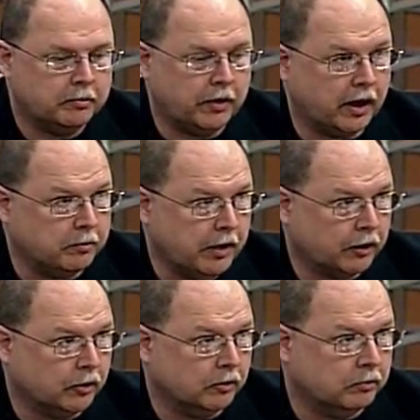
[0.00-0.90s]

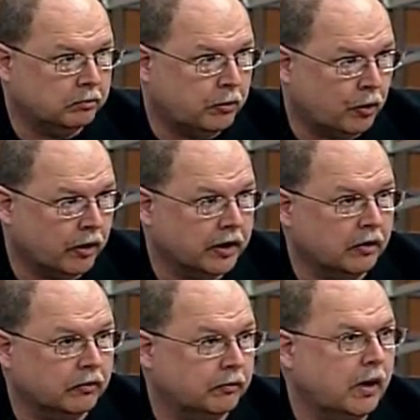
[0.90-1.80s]
medical board,
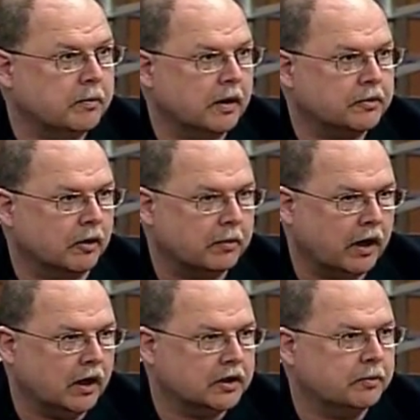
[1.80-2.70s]
or I'm sorry, by
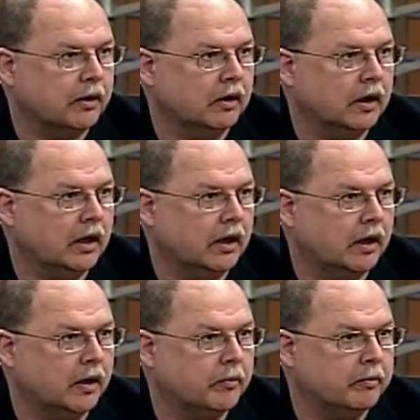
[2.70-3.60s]

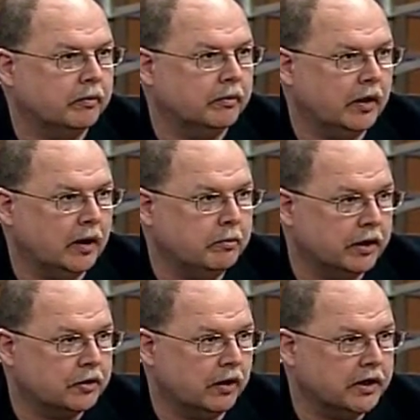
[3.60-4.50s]
hospital
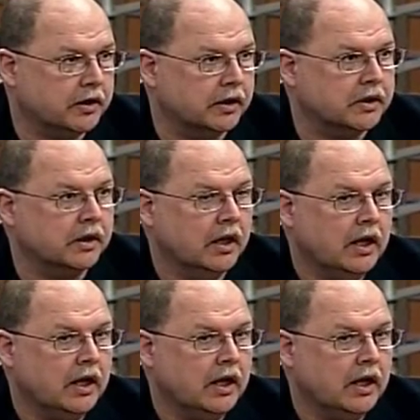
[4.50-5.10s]
administrations,